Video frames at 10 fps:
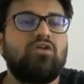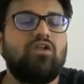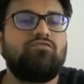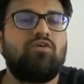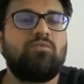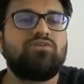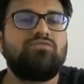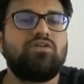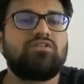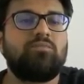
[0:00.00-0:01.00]
Your information,
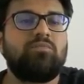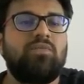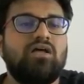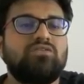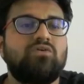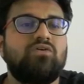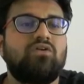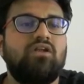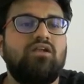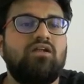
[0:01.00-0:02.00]
for example, password or
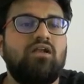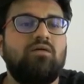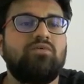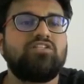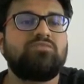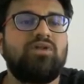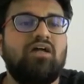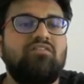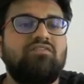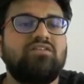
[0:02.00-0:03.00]
credit card number is
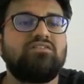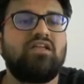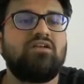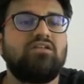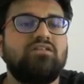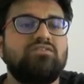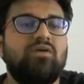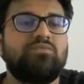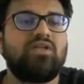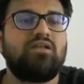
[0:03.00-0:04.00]
private and is sent to this
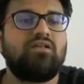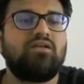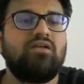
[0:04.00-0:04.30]
website.